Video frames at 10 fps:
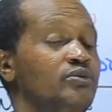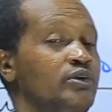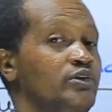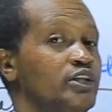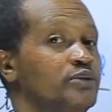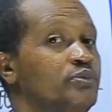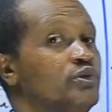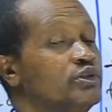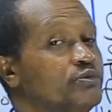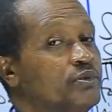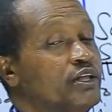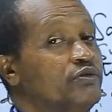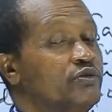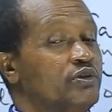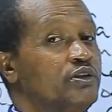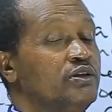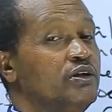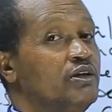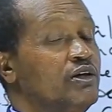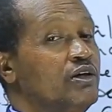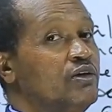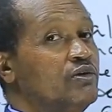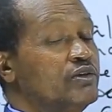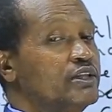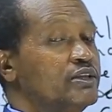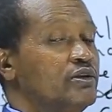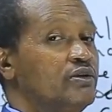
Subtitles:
when you expose spread food on this,